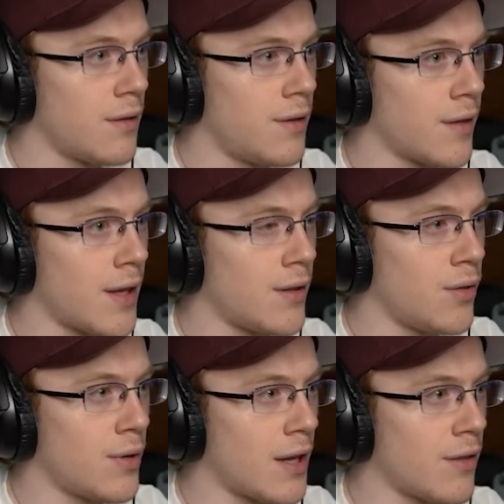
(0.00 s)
6, 8,
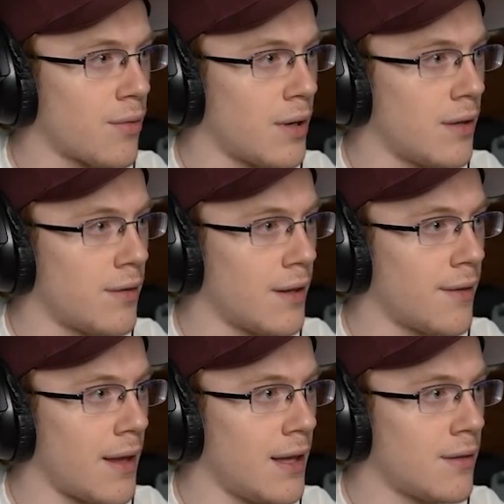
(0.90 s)
2, 9, 3,
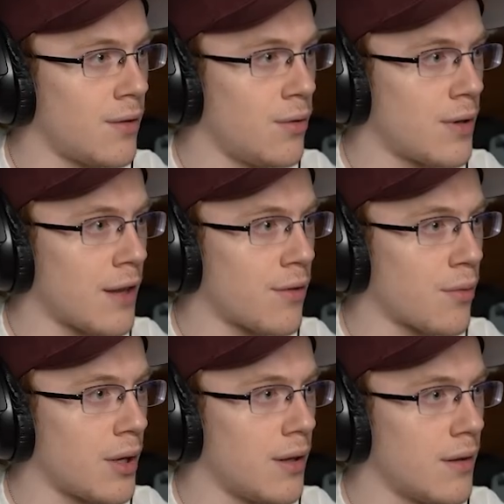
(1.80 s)
6, 8, 2, 9, 3,